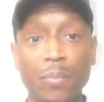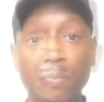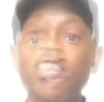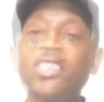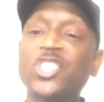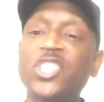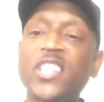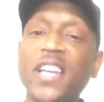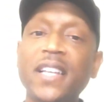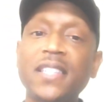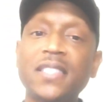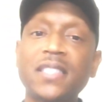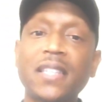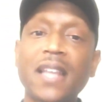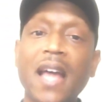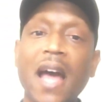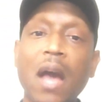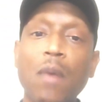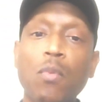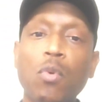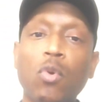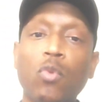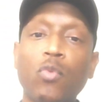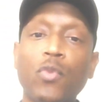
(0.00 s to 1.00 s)
Chase and
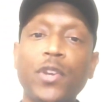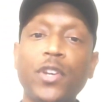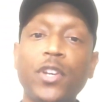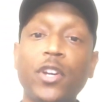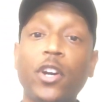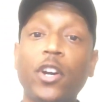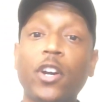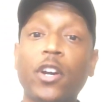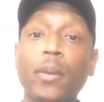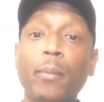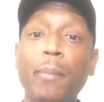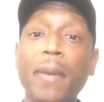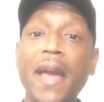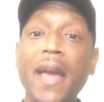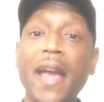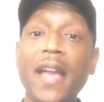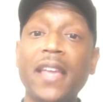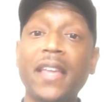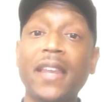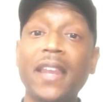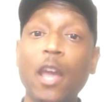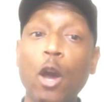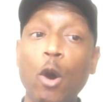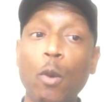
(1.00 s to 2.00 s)
I will render her
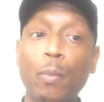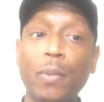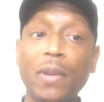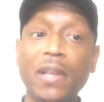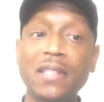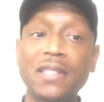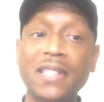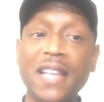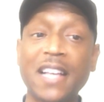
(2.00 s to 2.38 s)
companion helpless